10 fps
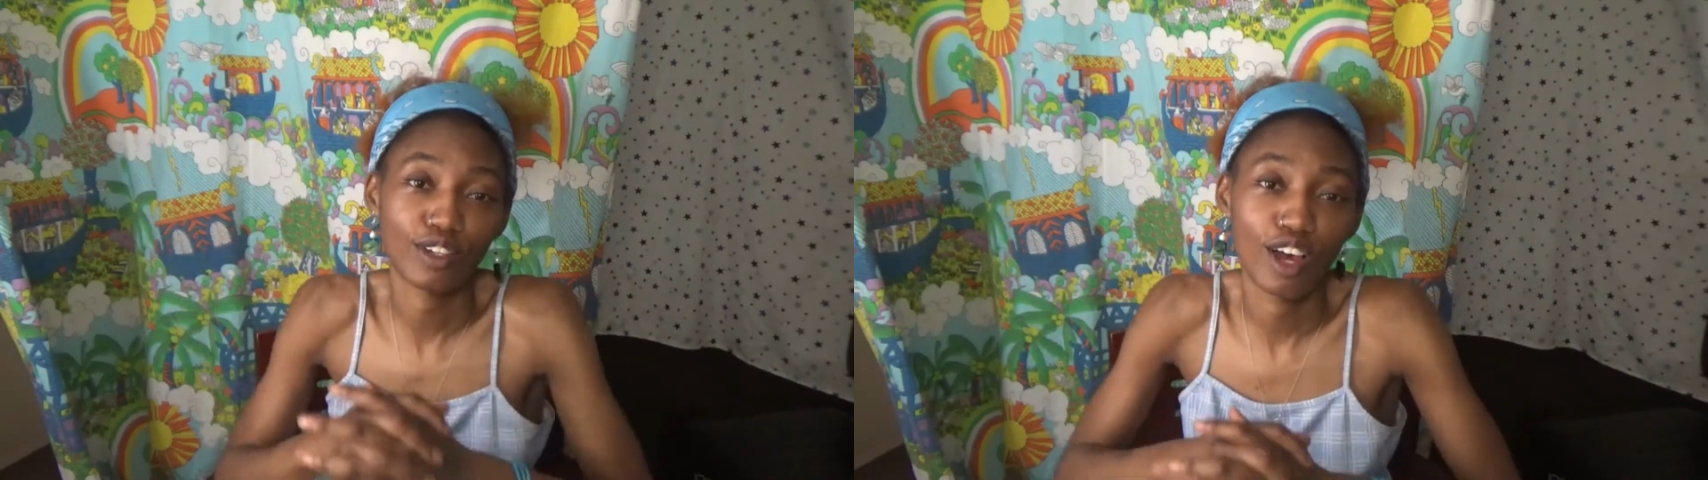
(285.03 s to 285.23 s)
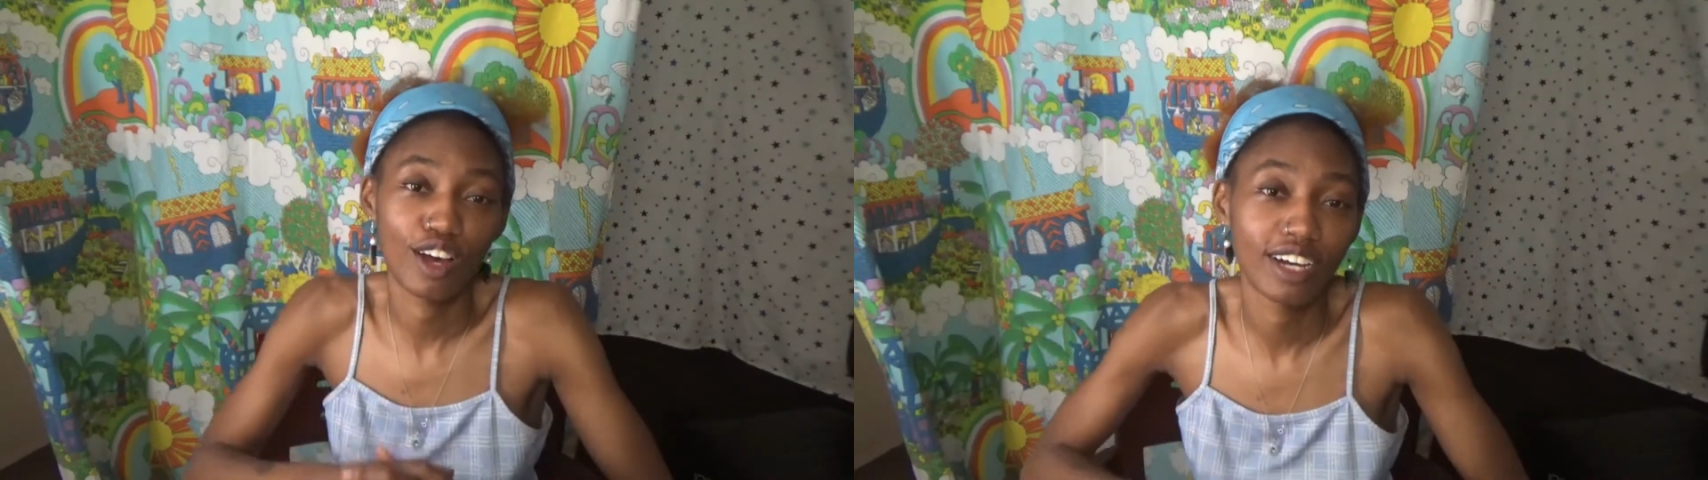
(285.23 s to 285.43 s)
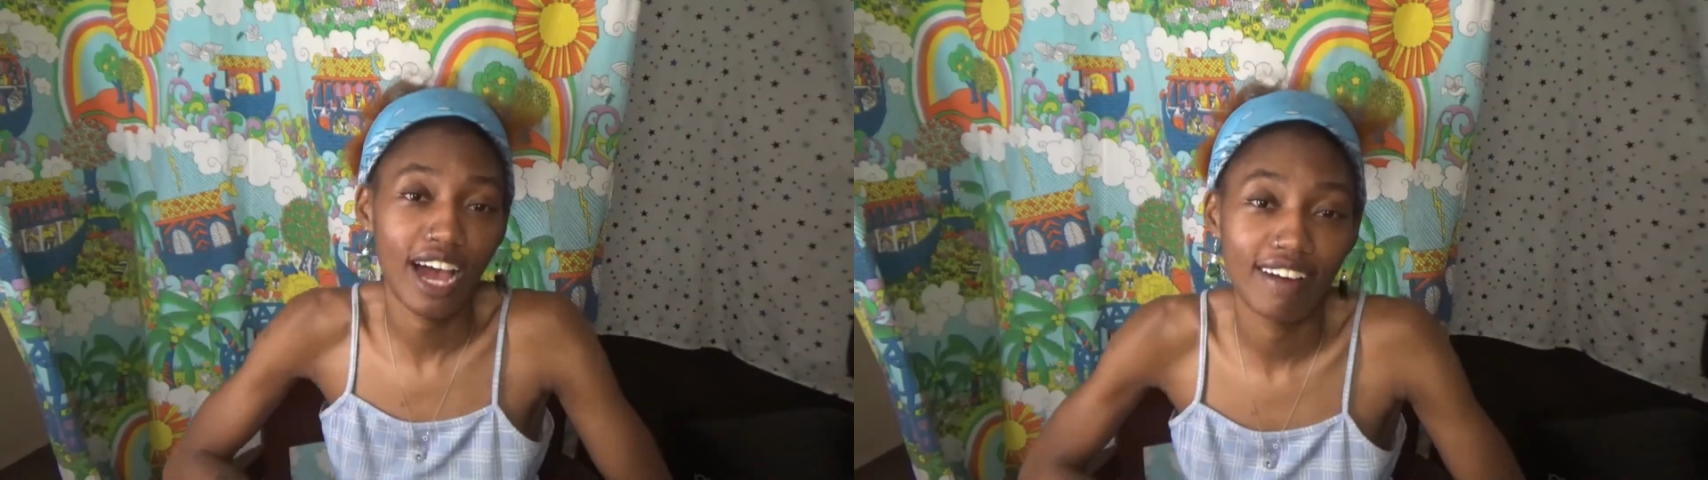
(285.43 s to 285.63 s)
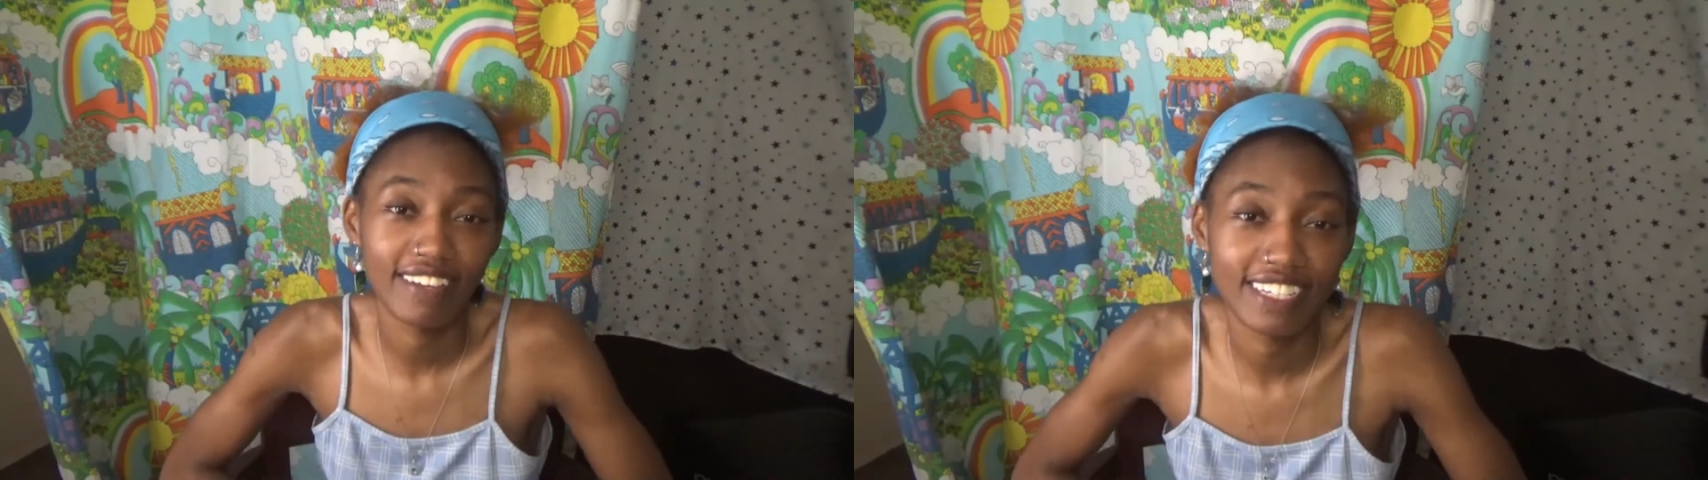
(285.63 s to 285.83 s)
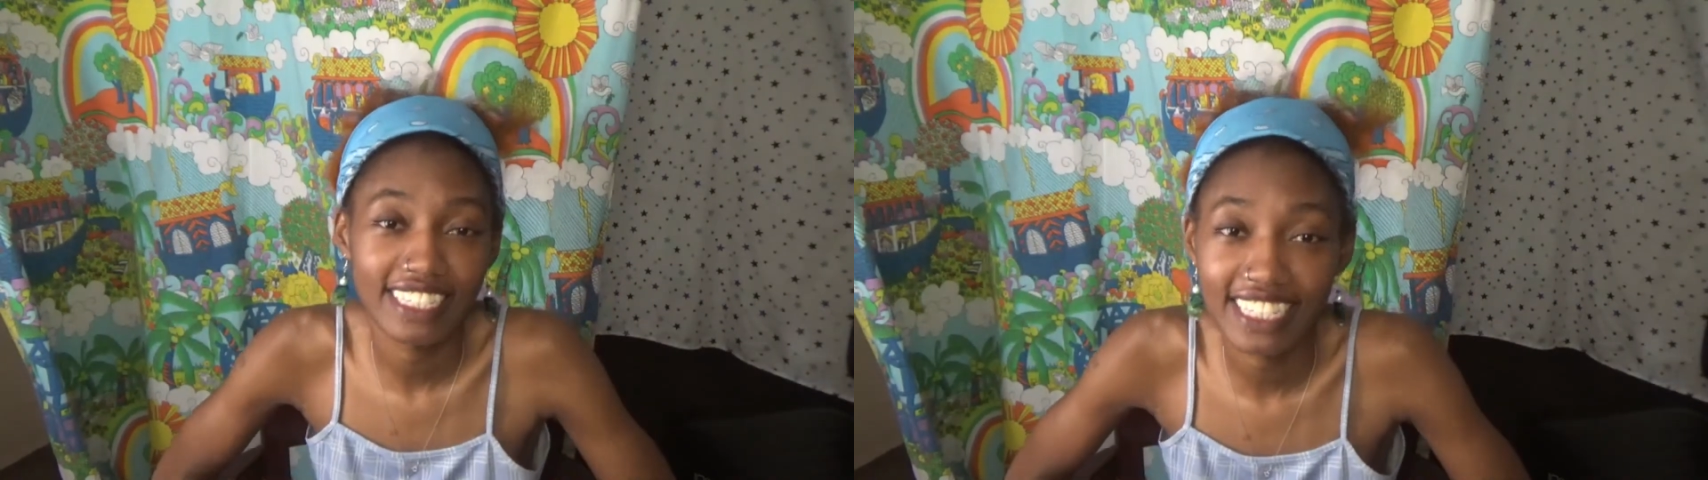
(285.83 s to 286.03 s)
long,
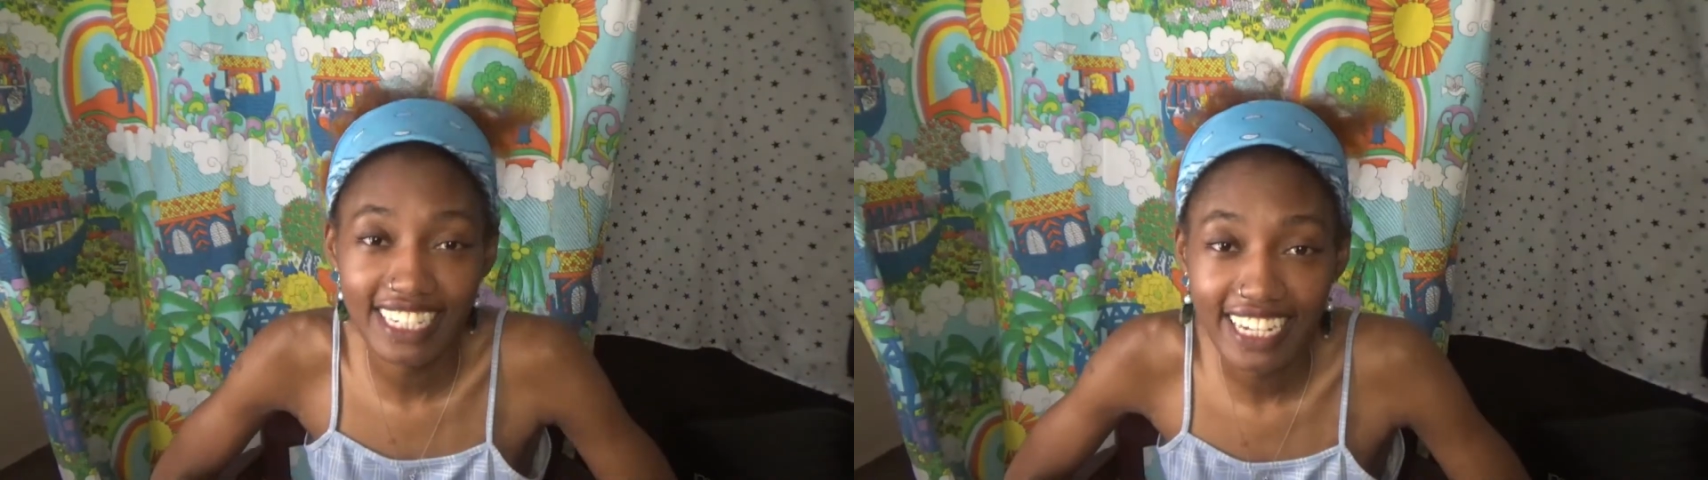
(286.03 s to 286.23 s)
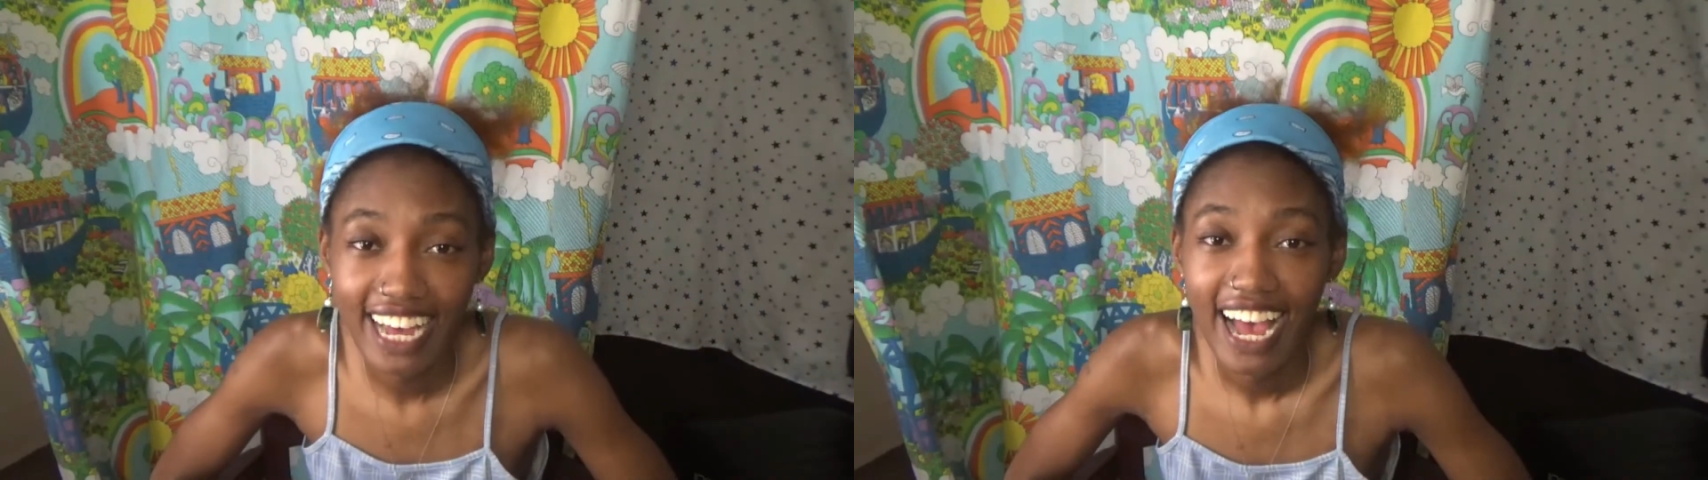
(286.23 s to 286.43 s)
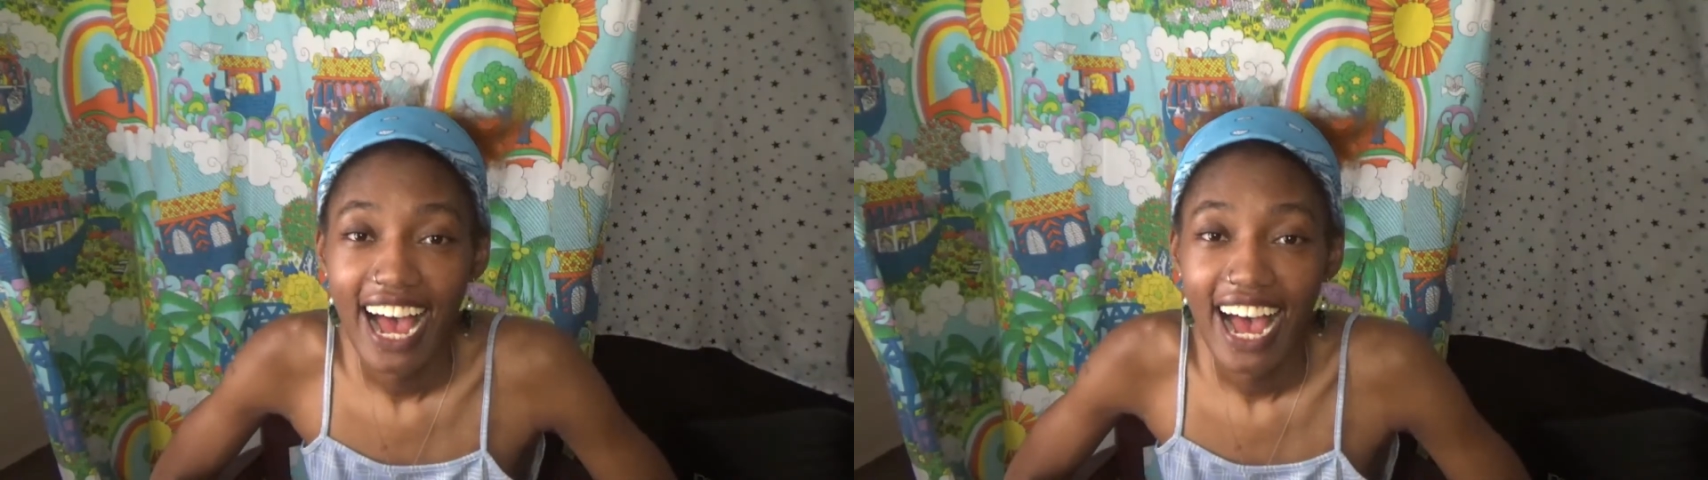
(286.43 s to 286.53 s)
obviously.